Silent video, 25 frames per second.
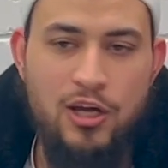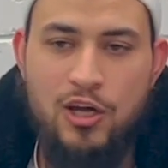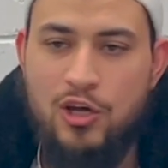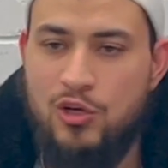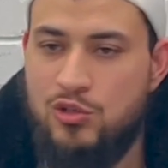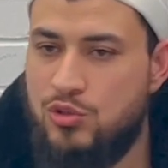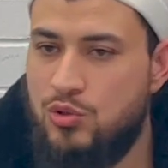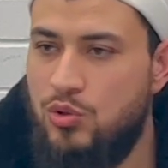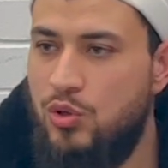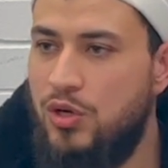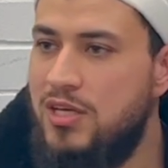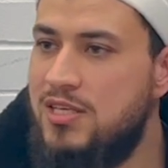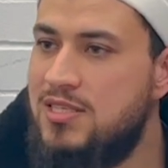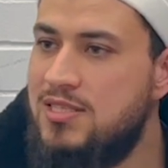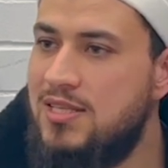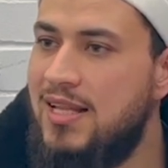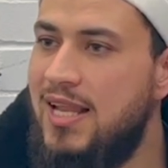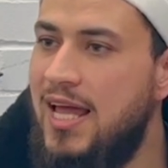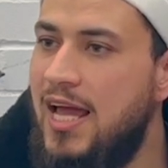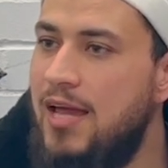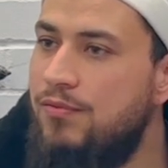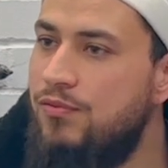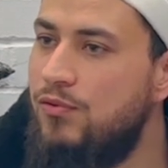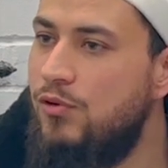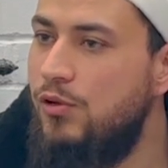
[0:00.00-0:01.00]
So his
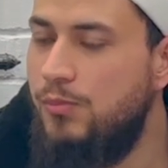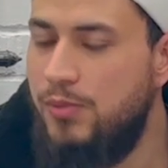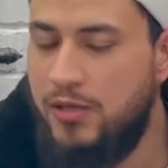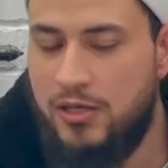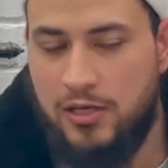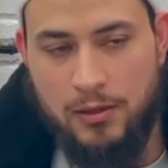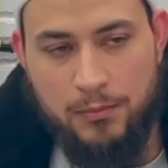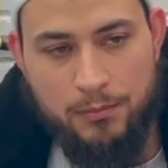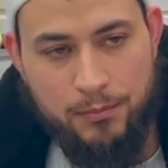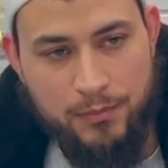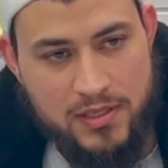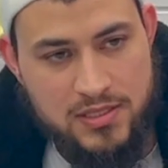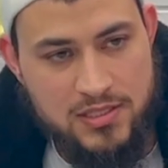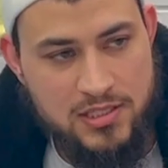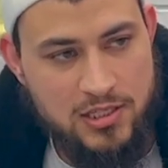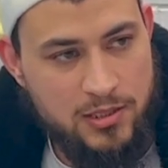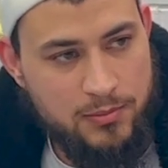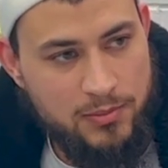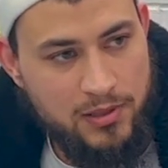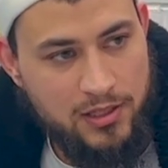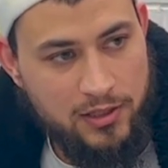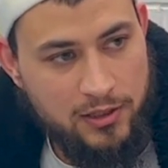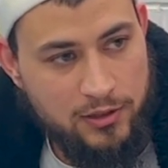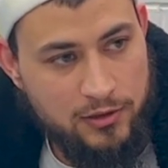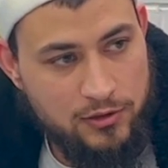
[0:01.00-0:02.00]
life will become
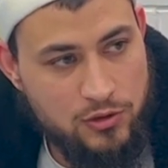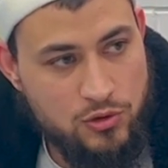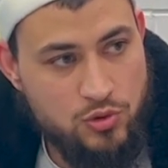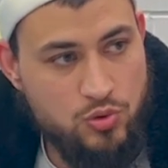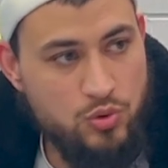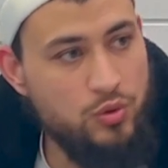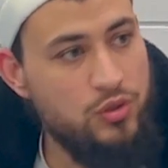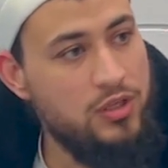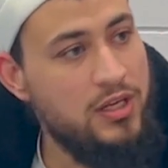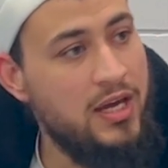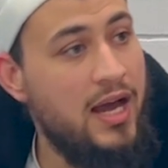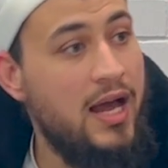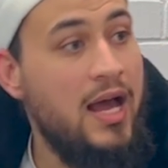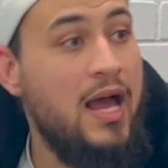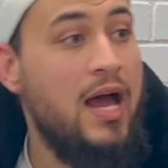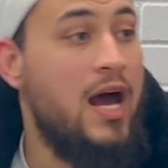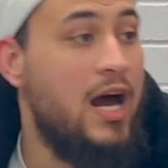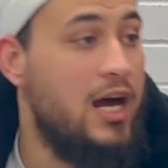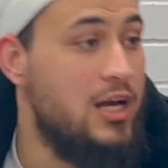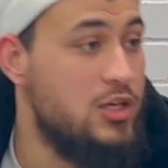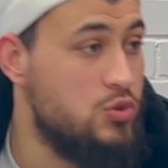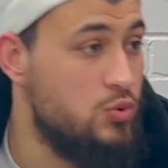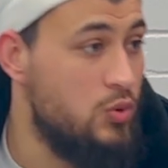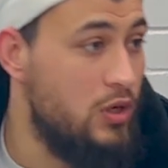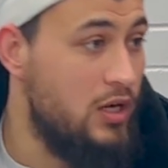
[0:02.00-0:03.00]
miserable in this dunya
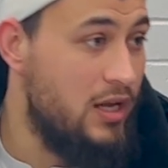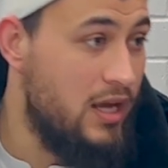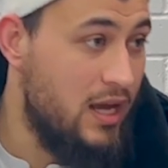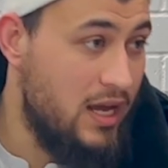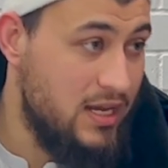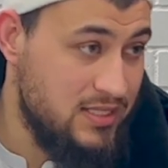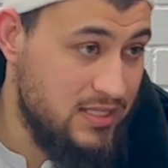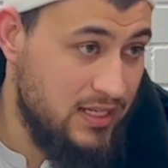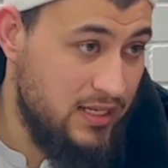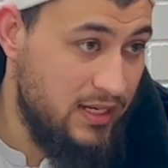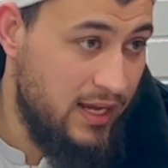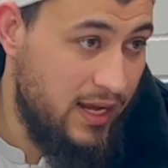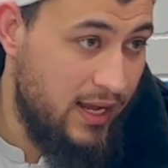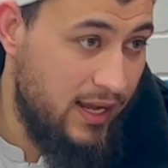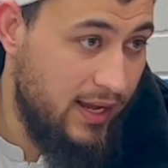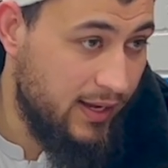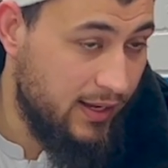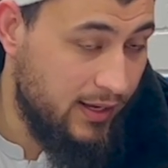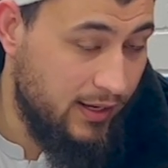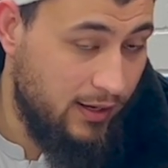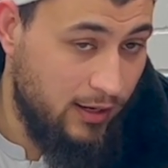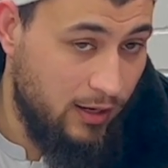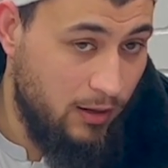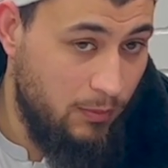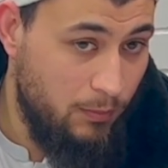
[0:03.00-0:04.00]
as well as in
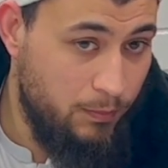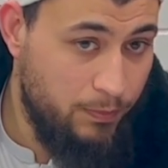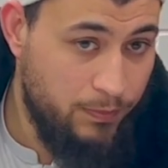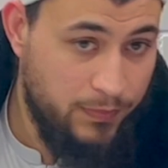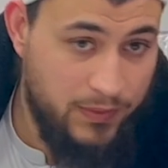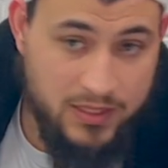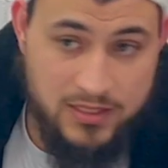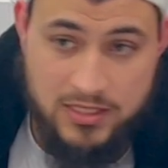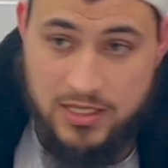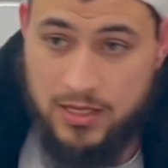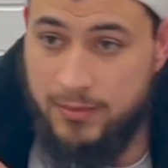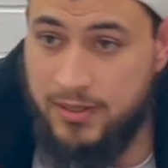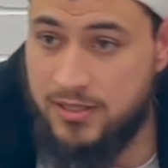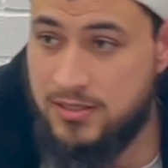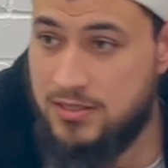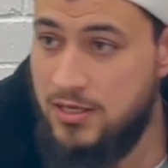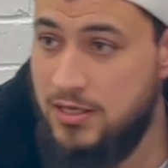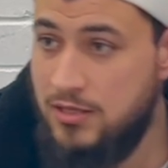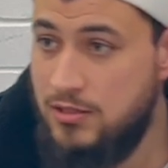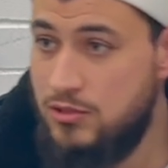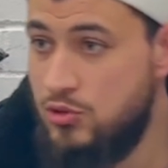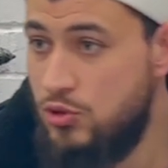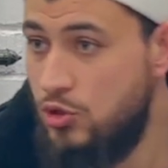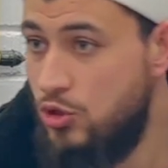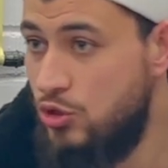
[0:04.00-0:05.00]
akhirah. Does that make
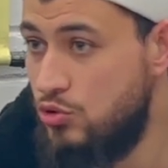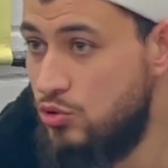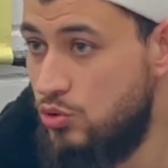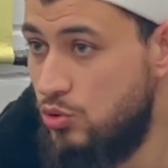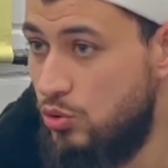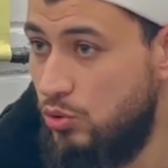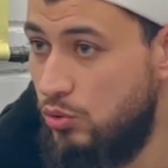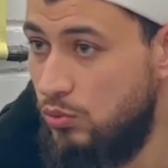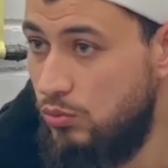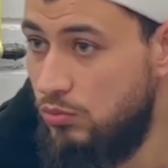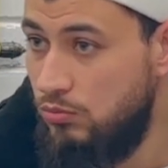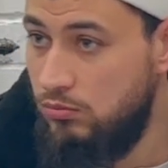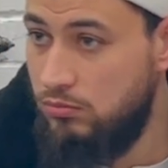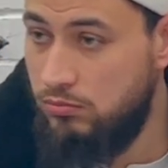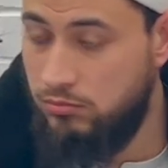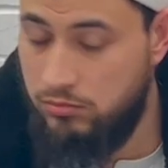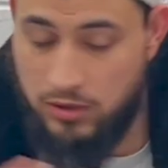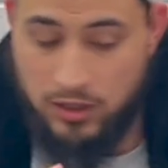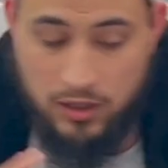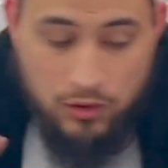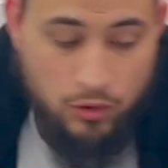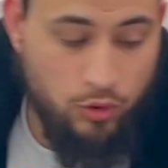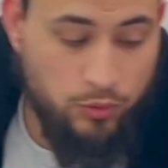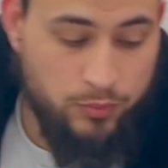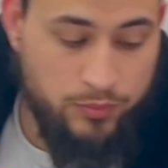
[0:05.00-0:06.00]
sense? So
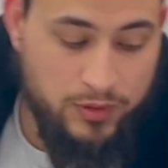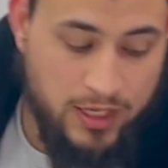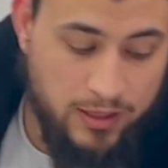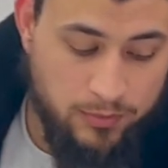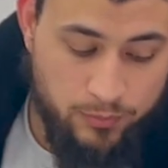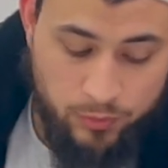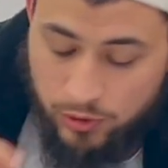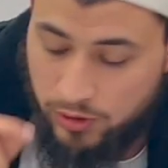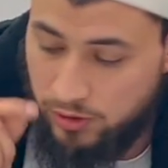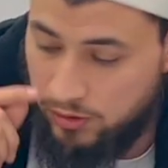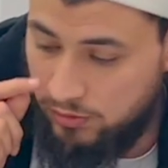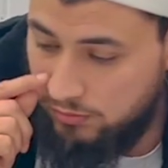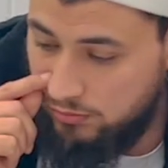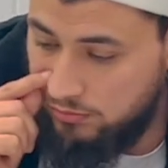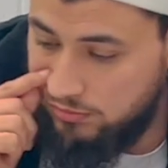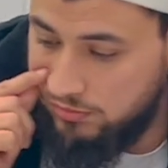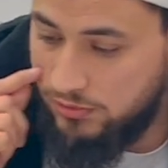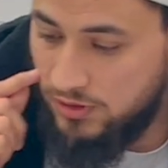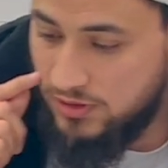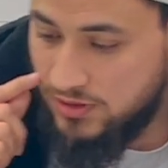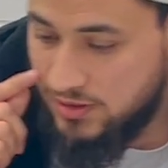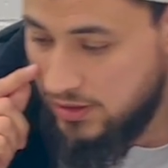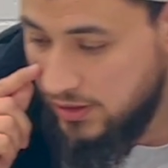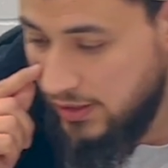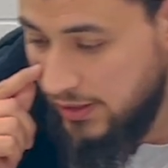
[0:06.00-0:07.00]
I hope that point
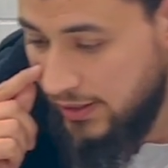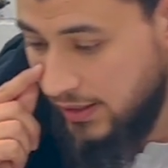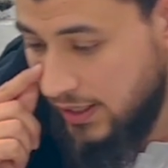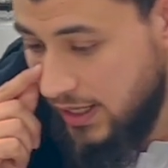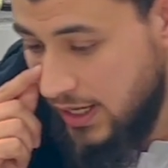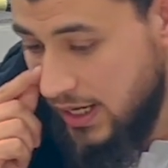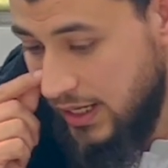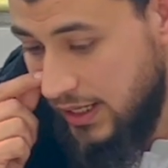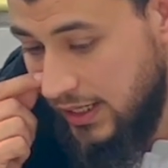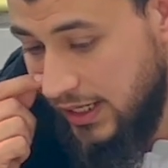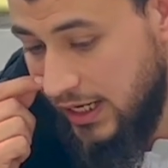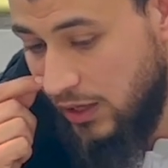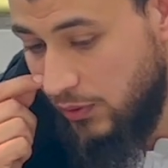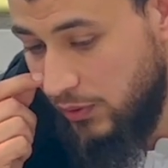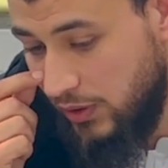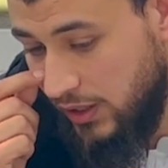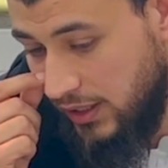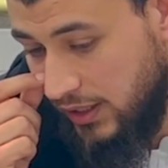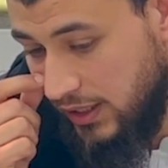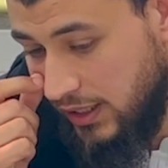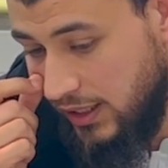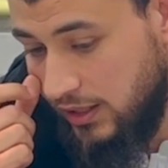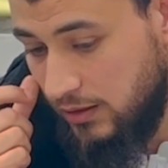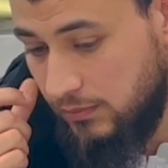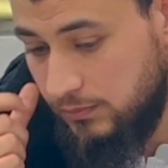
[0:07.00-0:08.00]
is clear. Now in
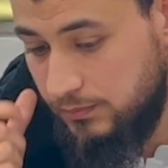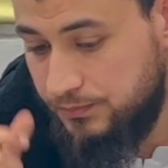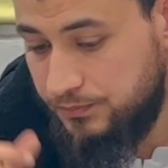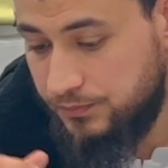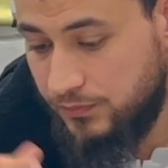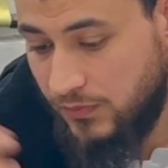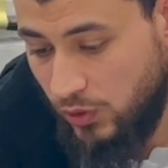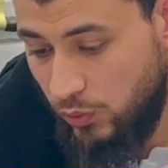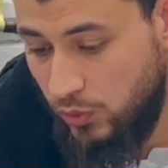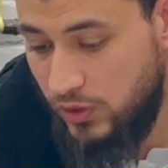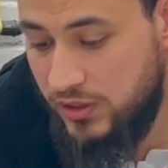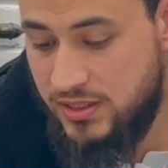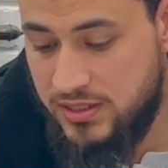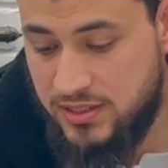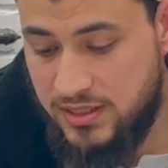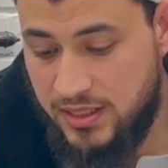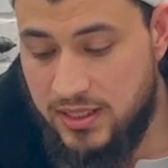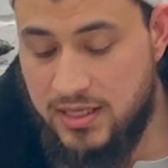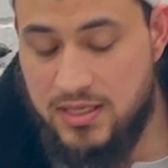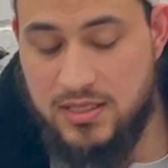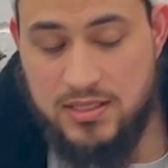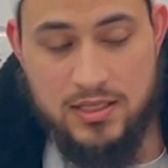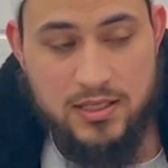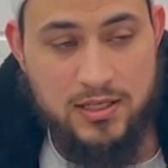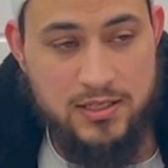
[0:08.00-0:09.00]
here, what is
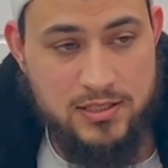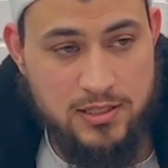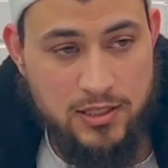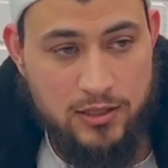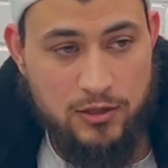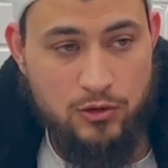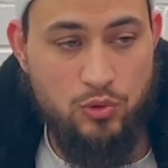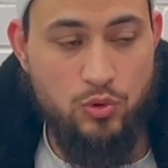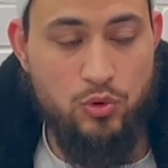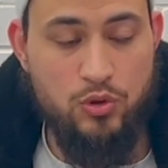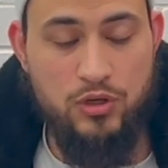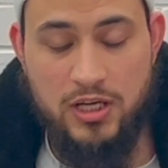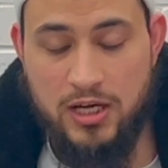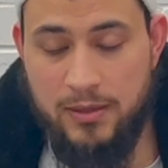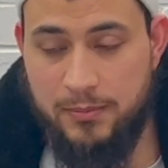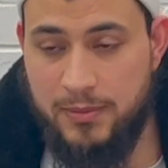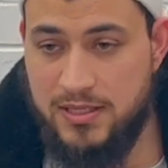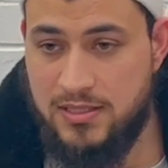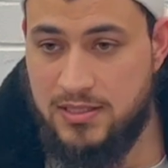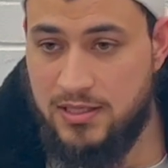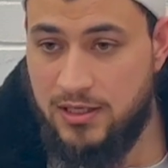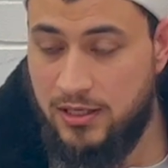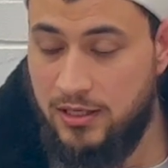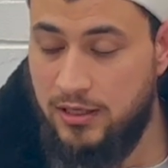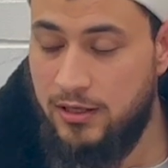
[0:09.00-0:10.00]
easiness in dunya
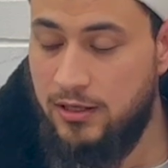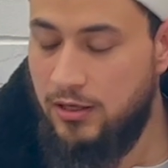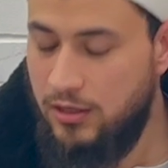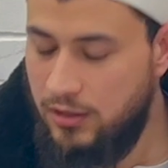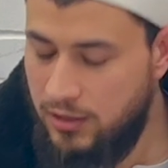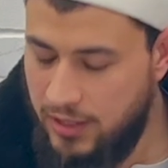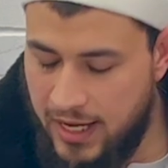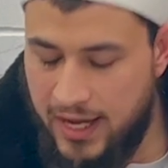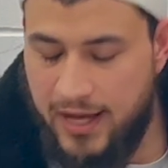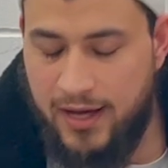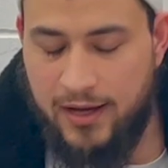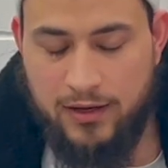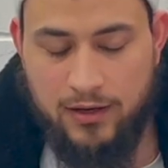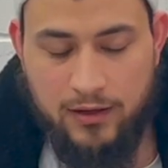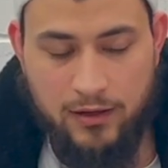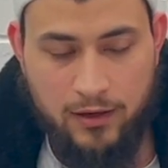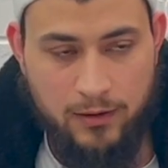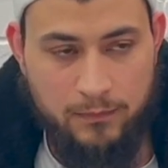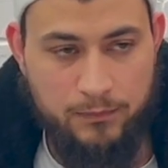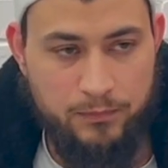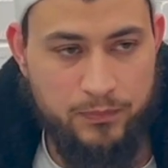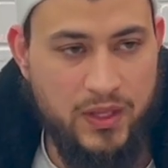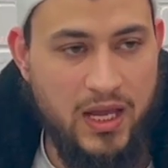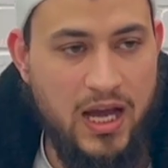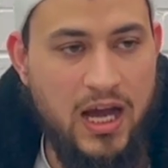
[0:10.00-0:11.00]
basically? In akhirah,
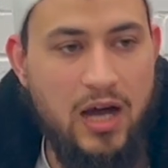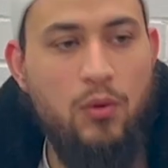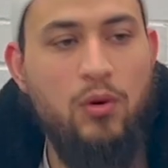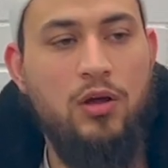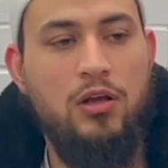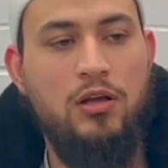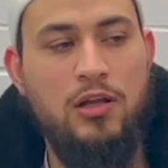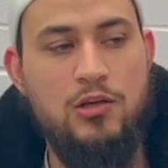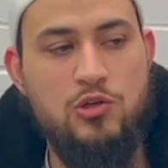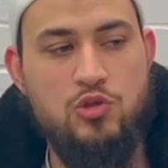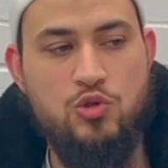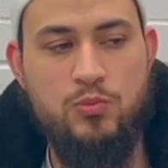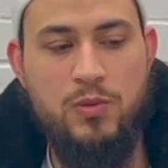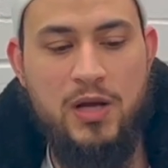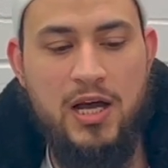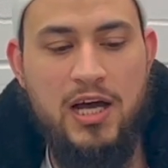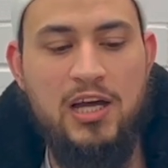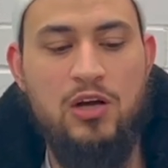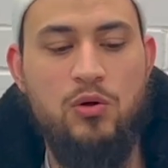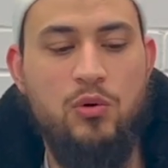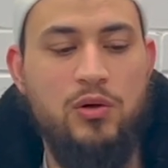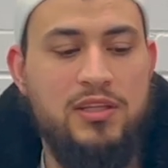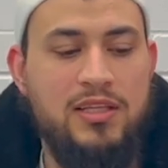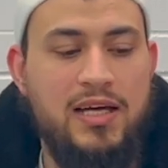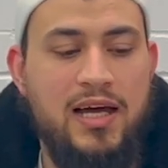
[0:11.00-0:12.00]
how Allah
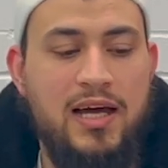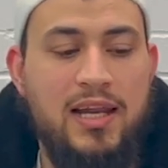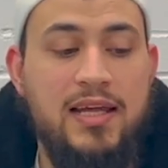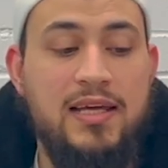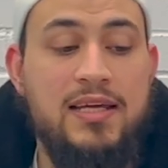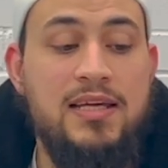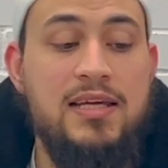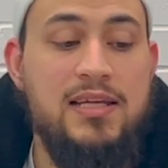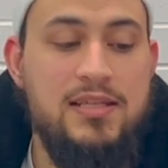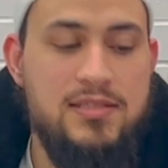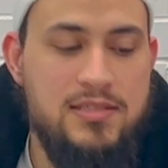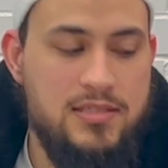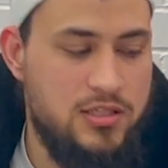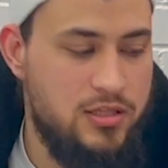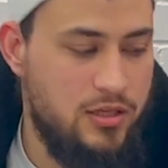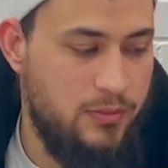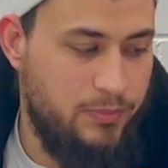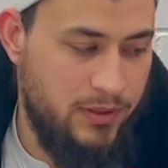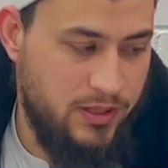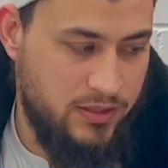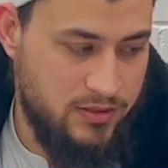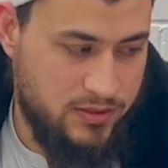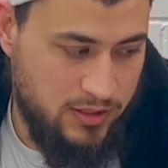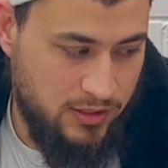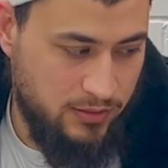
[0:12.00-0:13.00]
subhanahu wa ta'ala eases a
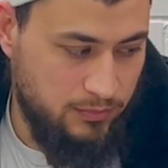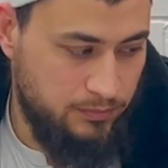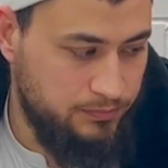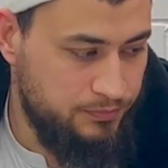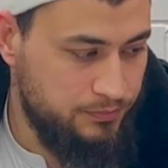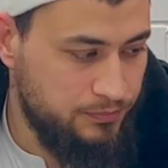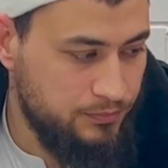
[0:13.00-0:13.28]
person.